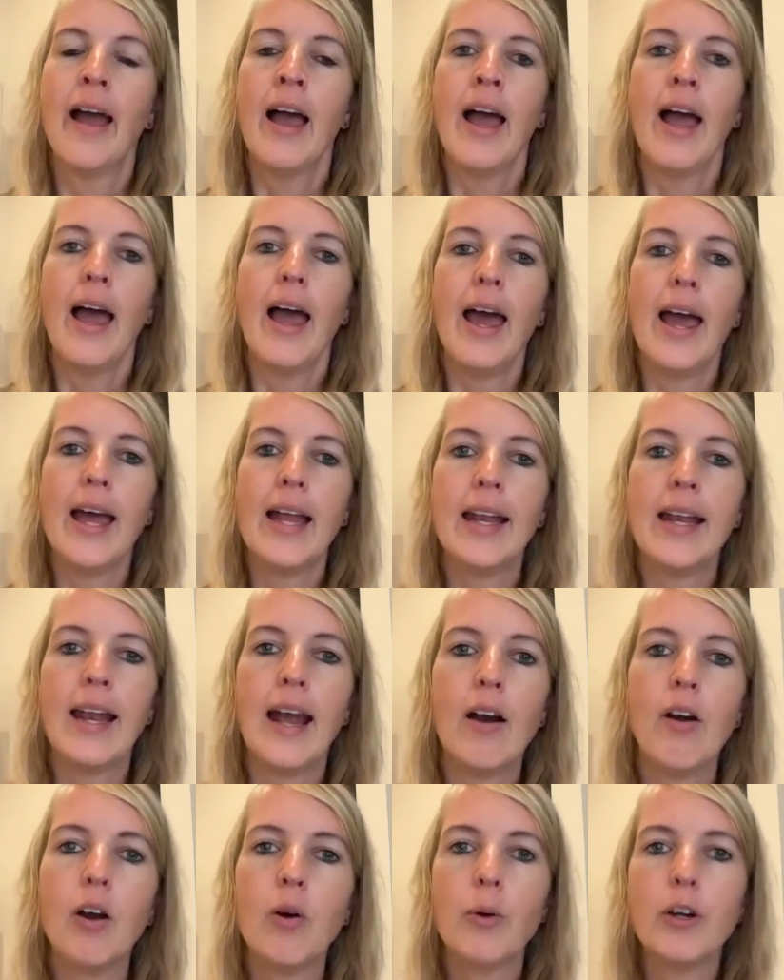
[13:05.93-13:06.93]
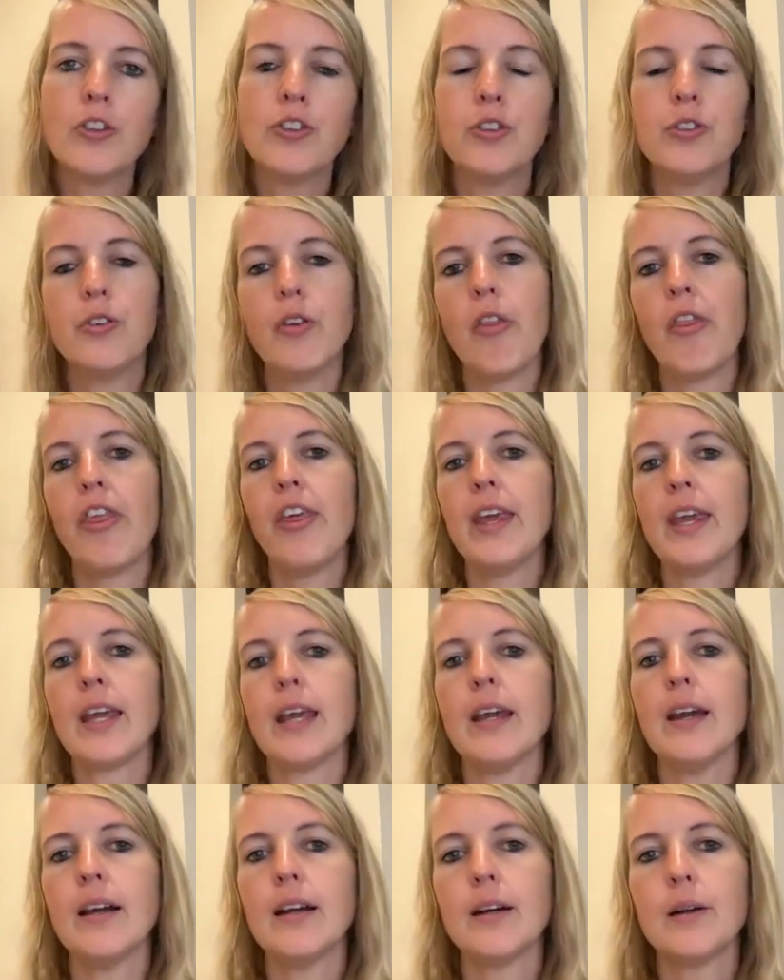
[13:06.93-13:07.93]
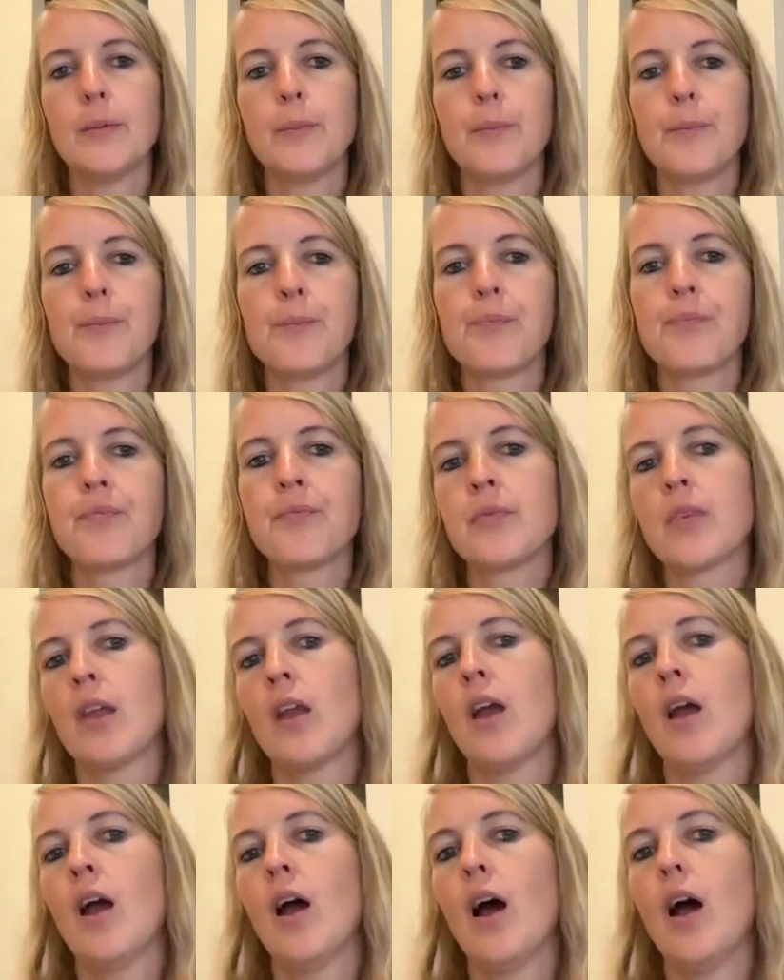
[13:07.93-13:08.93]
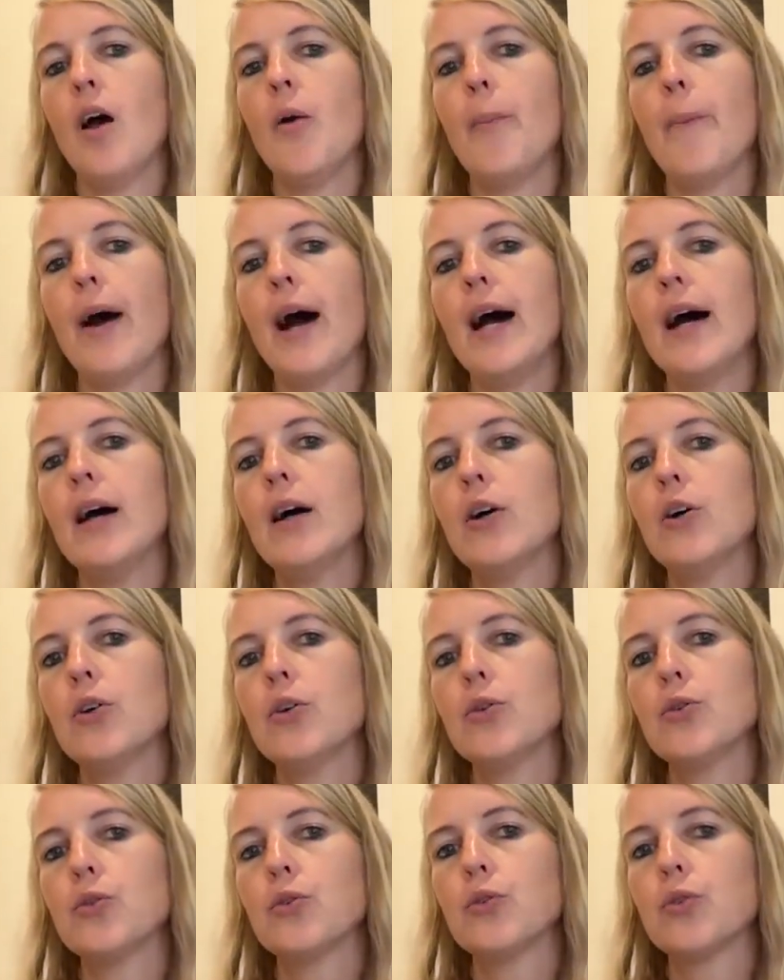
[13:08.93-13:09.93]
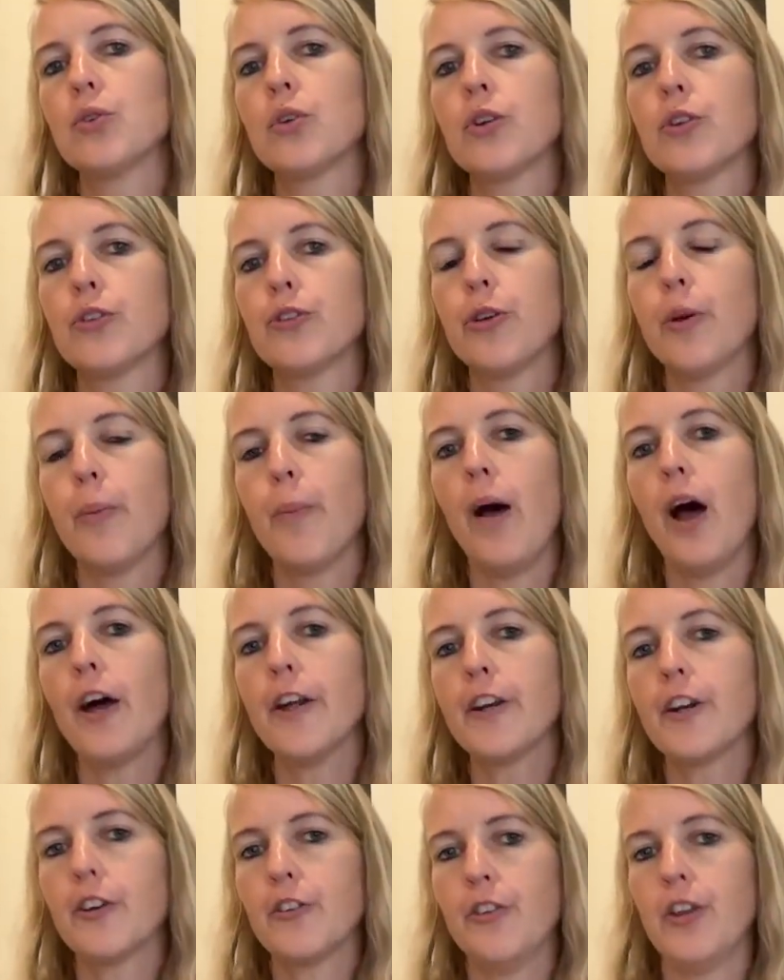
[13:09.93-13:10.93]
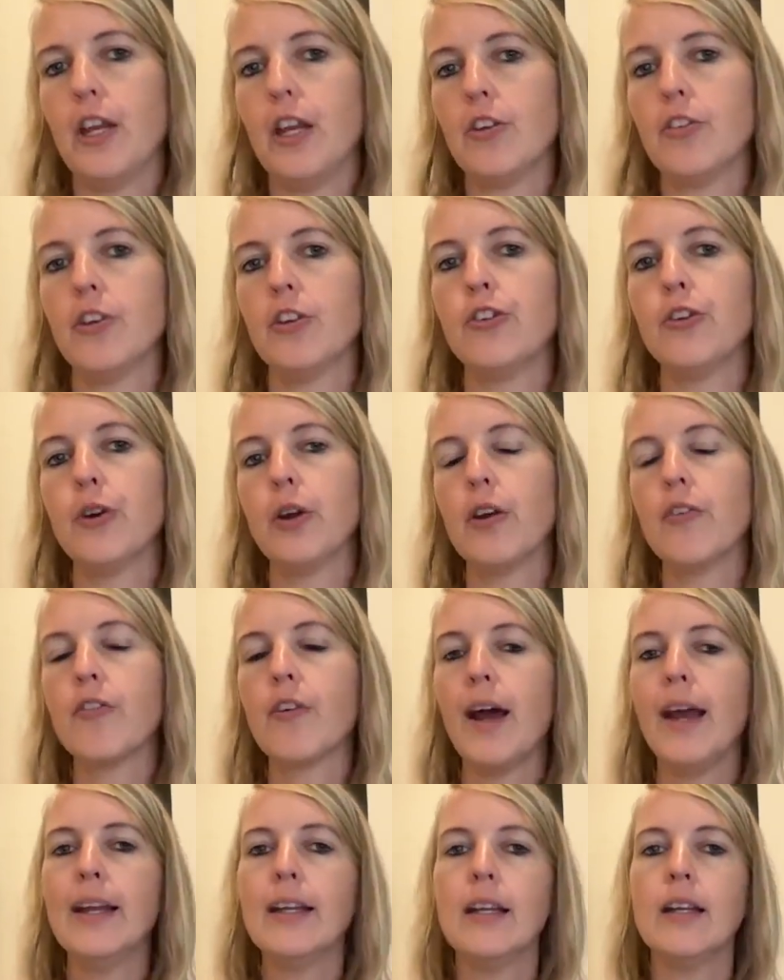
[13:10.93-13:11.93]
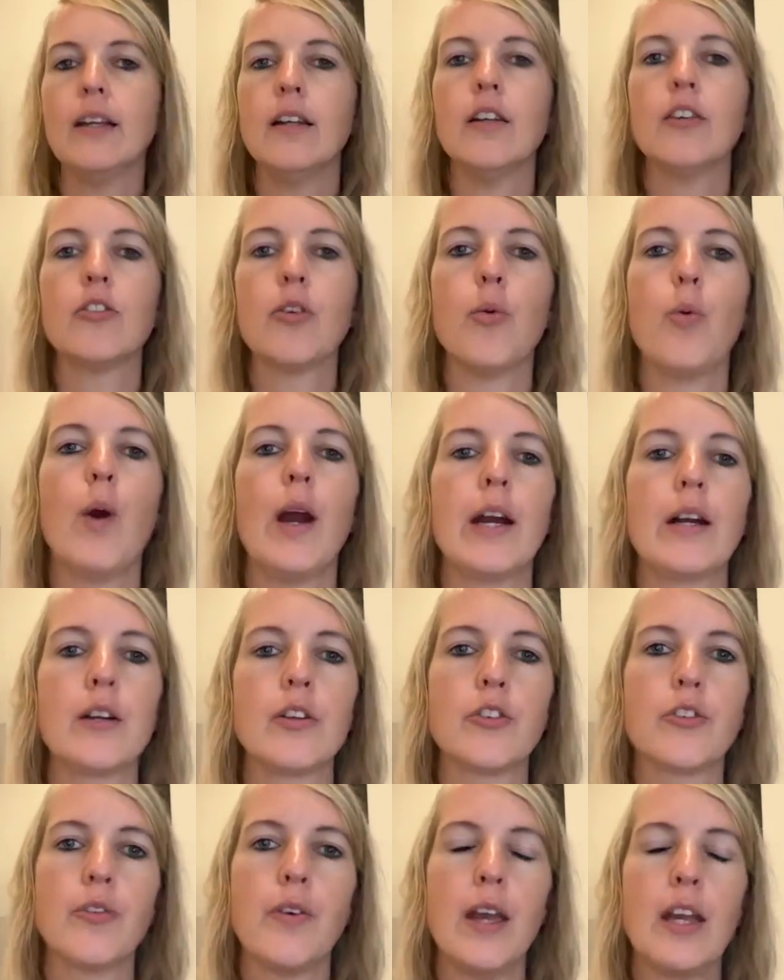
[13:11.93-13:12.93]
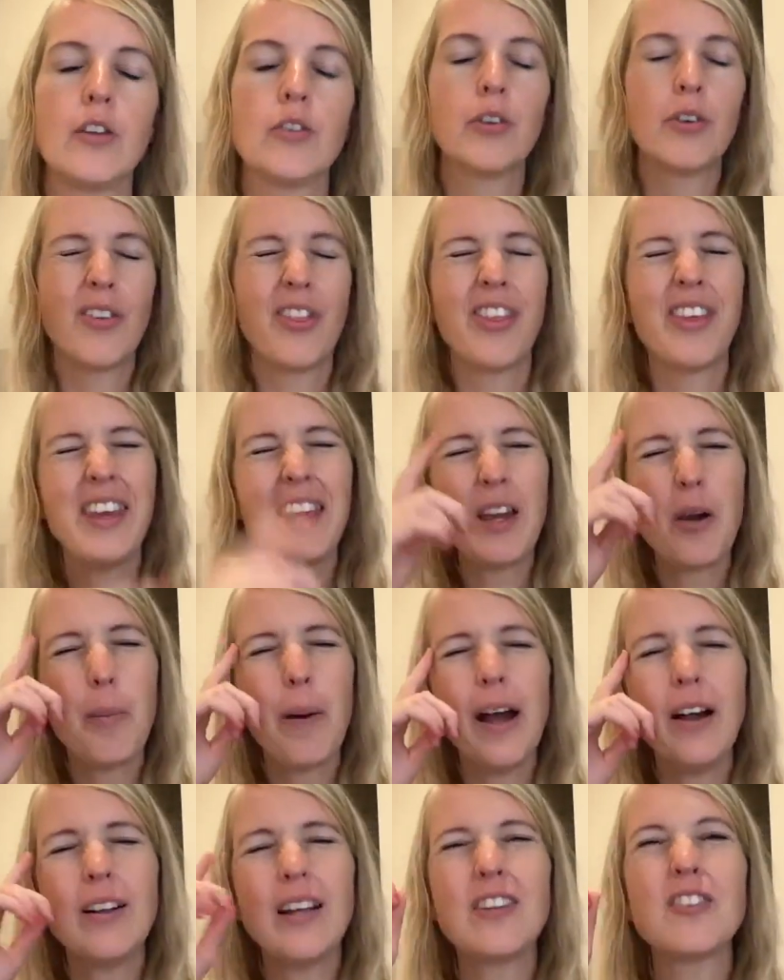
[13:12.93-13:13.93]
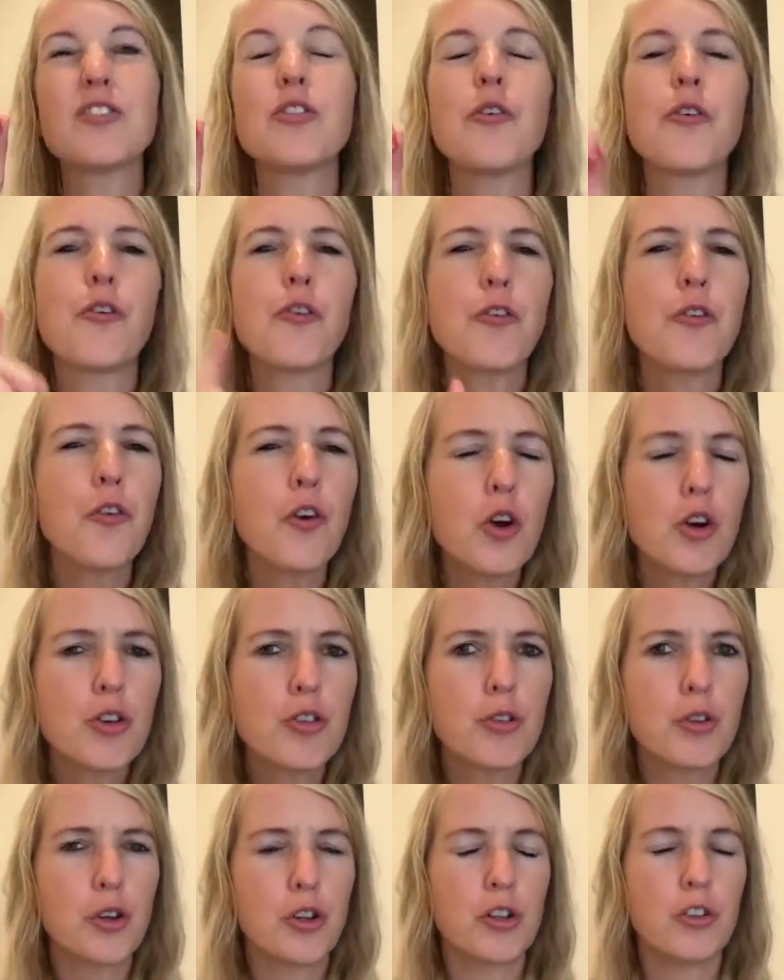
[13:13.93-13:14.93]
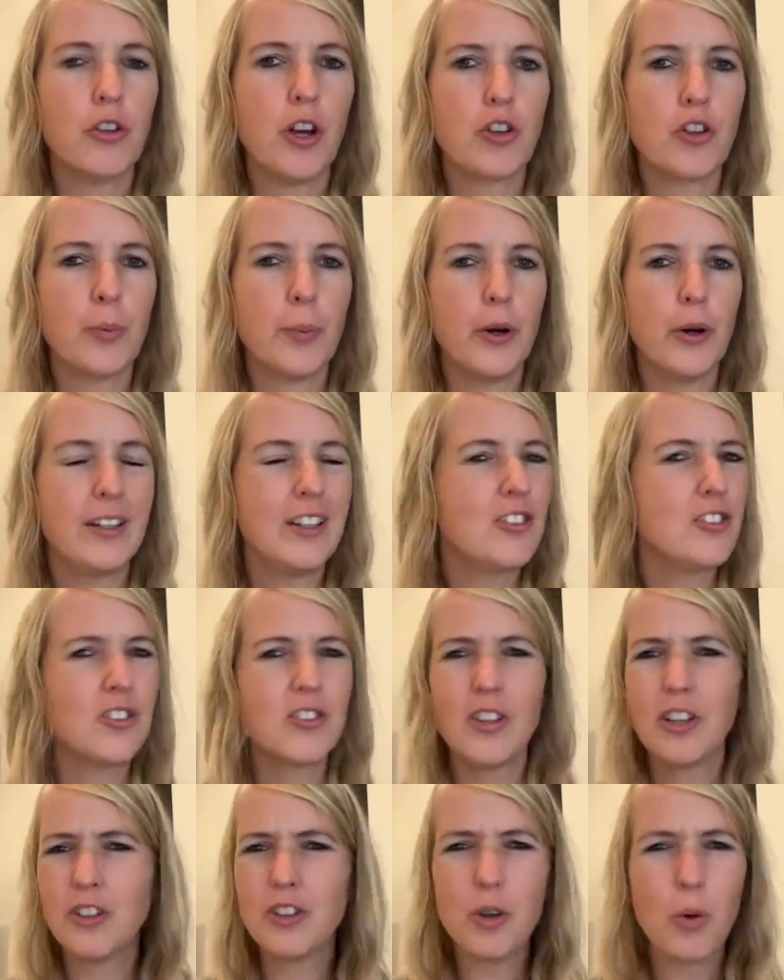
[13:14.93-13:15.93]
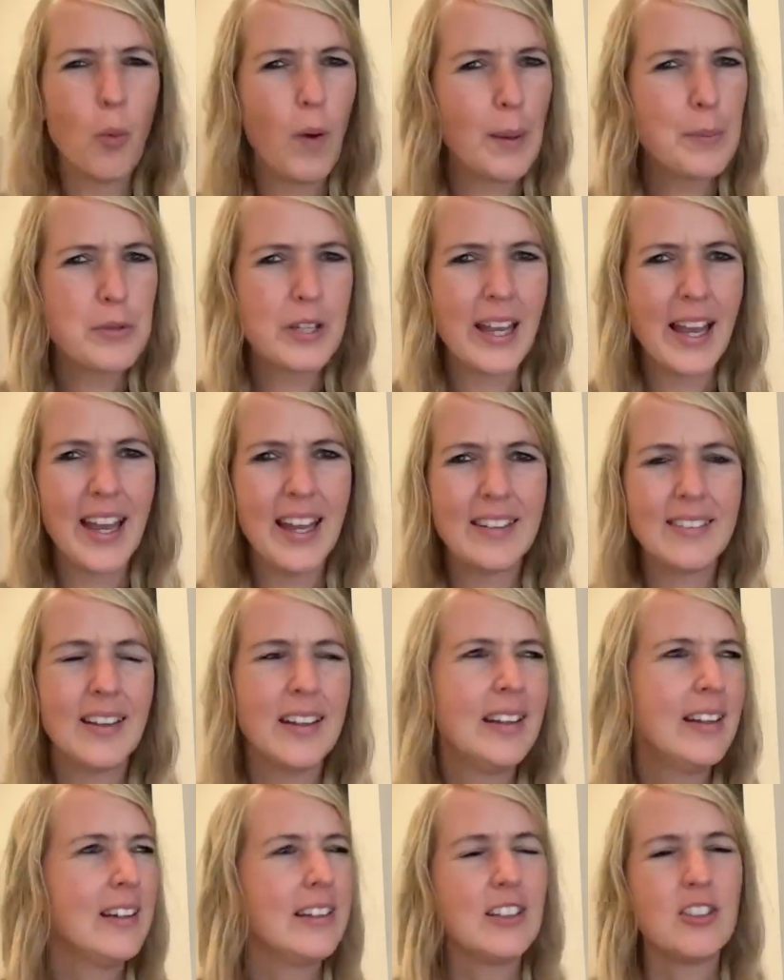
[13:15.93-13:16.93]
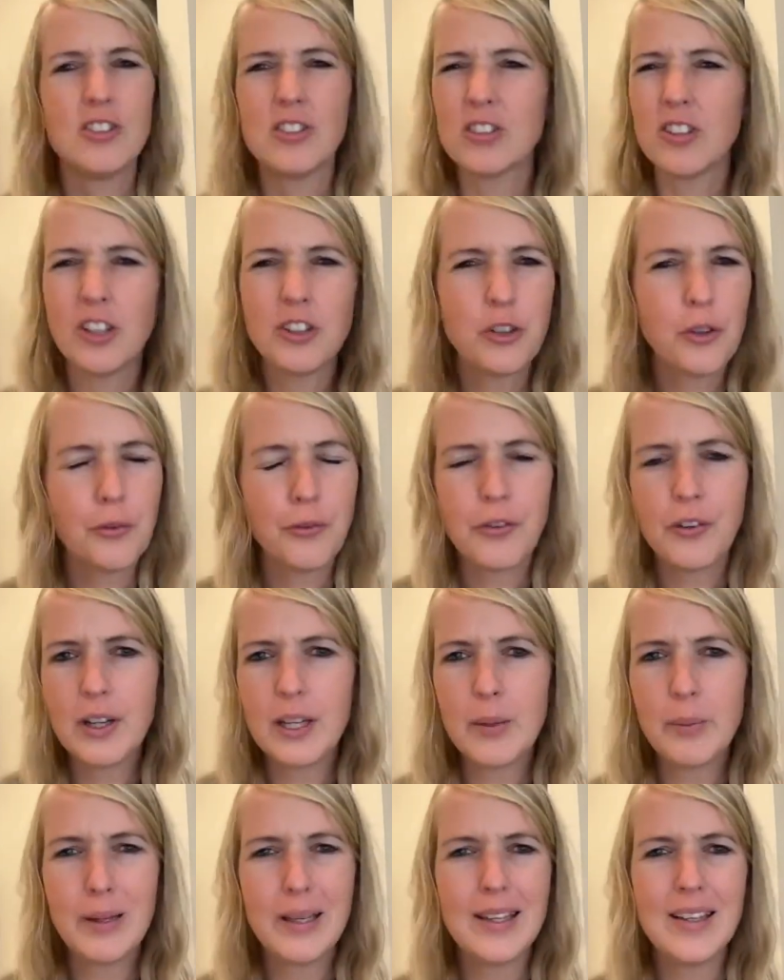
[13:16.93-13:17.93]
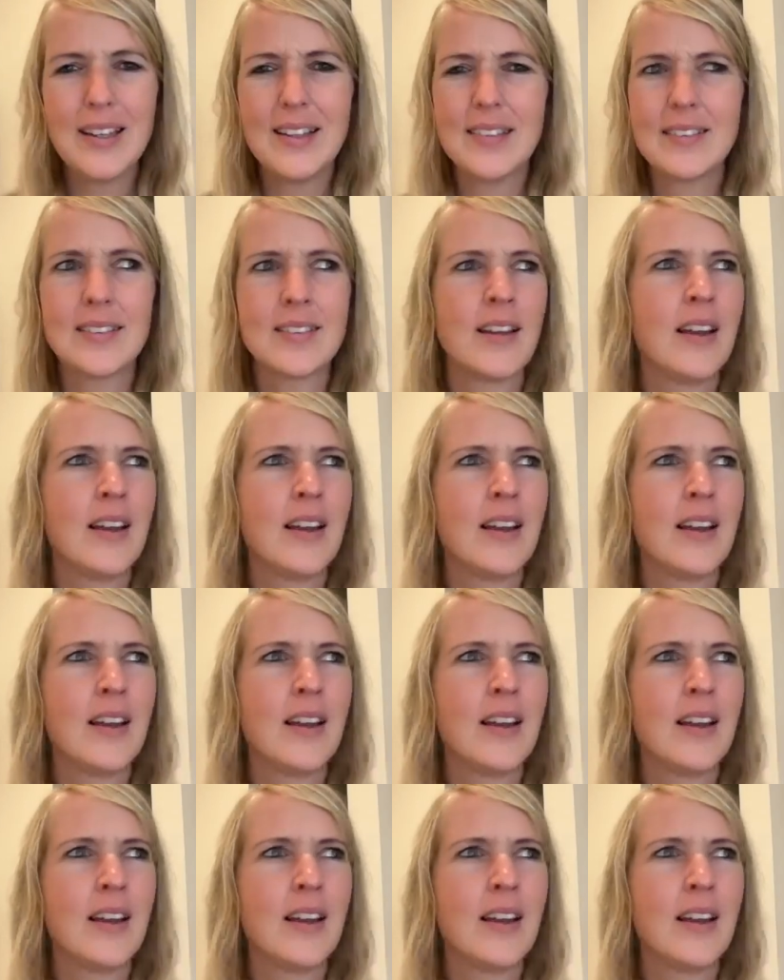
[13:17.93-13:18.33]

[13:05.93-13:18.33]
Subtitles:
And now I want you to think about some other things that you can write in this awareness phase. So think about, it's the first touch point. This is not your website. This is not your freebies.